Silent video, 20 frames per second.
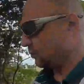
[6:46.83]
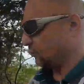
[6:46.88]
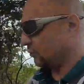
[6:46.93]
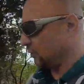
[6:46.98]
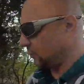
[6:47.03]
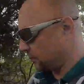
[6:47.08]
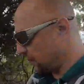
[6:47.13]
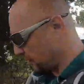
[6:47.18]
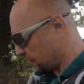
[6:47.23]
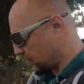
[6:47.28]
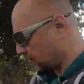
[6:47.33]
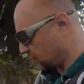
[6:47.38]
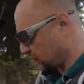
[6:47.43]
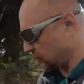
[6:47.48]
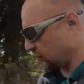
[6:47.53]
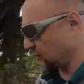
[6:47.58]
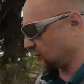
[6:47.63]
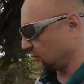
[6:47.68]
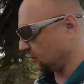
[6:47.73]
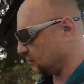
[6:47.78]

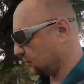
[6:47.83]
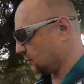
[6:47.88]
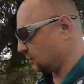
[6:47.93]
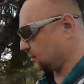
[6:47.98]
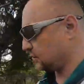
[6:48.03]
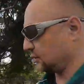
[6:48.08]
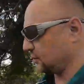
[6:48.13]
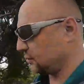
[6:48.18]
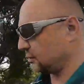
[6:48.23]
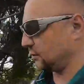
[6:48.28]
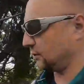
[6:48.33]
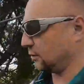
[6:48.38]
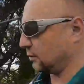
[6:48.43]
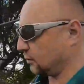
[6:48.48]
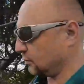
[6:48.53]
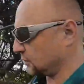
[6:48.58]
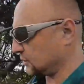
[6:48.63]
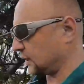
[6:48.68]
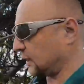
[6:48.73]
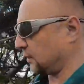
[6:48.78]
repel
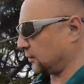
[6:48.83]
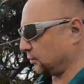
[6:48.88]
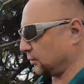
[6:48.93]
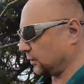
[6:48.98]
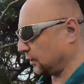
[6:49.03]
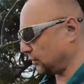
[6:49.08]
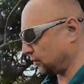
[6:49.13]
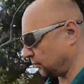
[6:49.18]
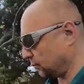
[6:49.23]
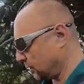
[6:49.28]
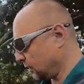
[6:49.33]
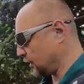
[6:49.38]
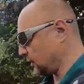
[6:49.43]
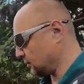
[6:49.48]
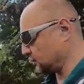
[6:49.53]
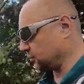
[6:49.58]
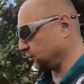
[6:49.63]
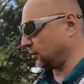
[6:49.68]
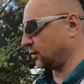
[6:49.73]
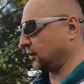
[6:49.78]
those that would
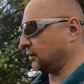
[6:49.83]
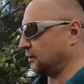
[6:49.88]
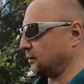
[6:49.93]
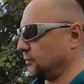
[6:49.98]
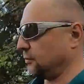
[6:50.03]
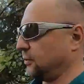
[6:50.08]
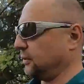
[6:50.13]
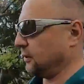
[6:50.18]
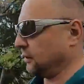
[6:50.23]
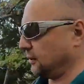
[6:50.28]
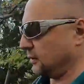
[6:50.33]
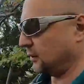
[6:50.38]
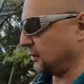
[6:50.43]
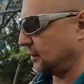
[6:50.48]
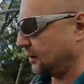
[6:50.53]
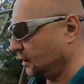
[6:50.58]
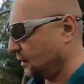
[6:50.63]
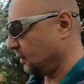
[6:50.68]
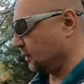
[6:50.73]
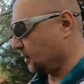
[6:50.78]
otherwise want to be
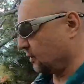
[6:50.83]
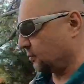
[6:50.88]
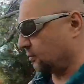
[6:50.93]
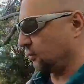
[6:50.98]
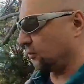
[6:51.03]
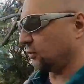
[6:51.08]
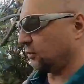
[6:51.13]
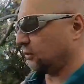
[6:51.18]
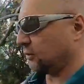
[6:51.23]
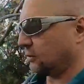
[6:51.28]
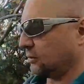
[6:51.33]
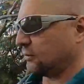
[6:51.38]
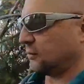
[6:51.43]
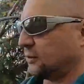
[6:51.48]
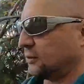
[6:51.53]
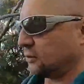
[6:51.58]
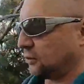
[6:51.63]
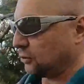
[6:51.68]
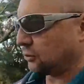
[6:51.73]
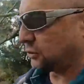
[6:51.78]
more
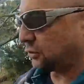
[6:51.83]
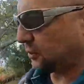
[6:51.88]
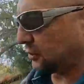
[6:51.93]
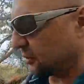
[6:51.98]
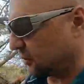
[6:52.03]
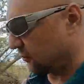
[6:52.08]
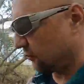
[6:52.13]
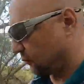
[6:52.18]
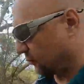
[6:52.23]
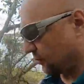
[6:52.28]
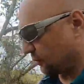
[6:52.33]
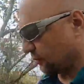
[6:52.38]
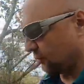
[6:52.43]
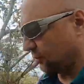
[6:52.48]
associative with